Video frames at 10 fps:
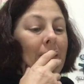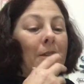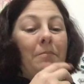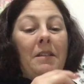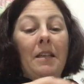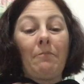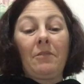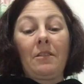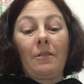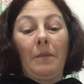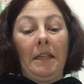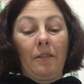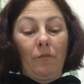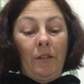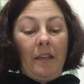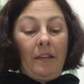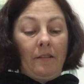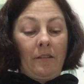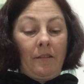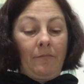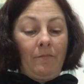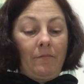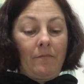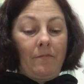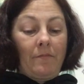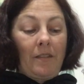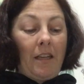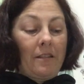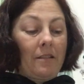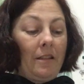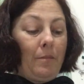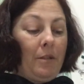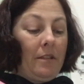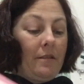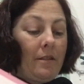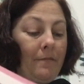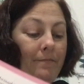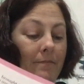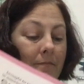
I'd be tempted to make it without the tassel-y bits.